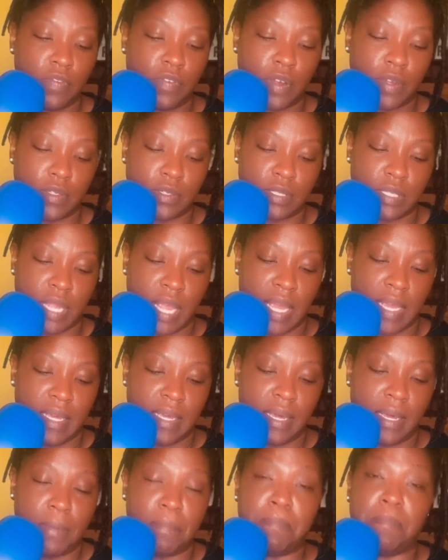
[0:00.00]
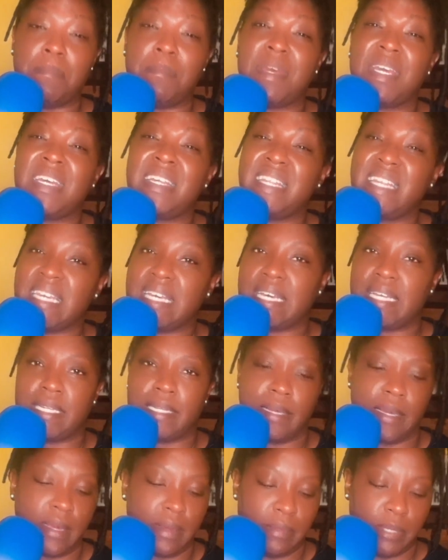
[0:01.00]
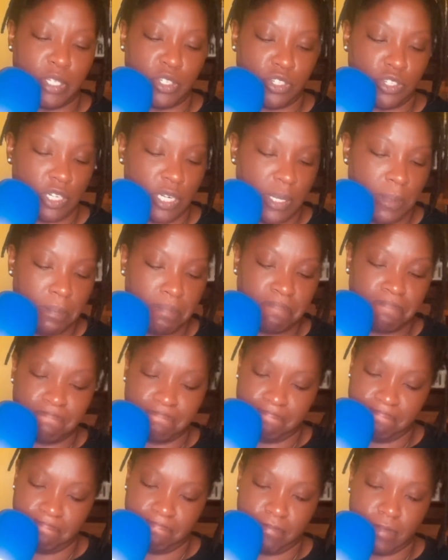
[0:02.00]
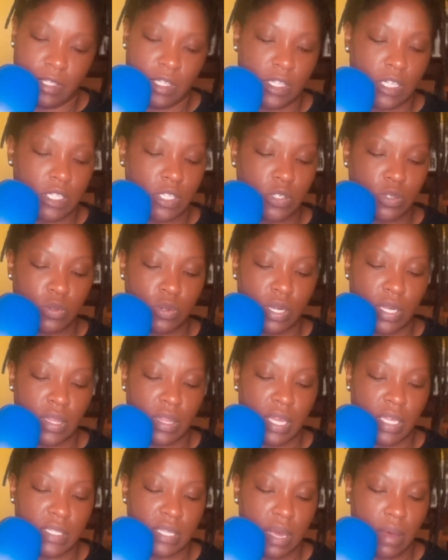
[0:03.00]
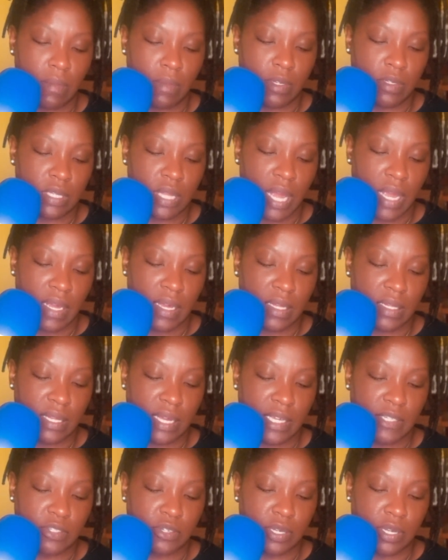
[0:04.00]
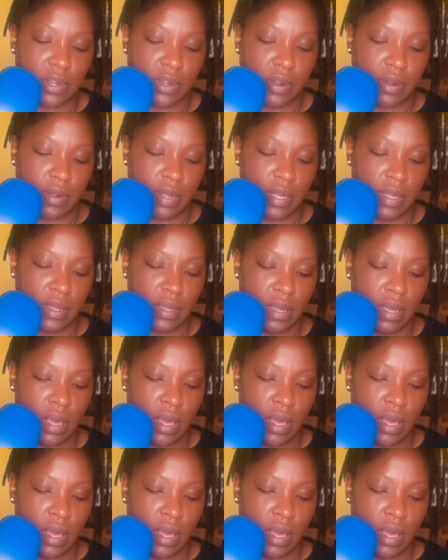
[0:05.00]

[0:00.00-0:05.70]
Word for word: first date, immediate chemistry, the sort that's almost like electric current.